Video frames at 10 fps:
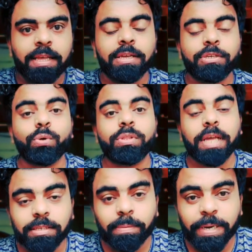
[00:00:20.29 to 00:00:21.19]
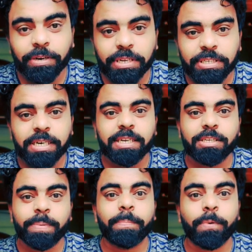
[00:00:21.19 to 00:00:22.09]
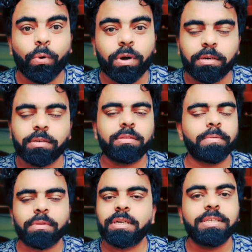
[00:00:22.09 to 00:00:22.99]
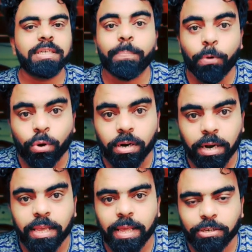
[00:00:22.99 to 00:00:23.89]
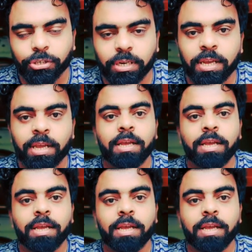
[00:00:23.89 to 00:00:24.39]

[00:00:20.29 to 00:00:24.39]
So that is the main reason it has been broken. It's a broken link actually.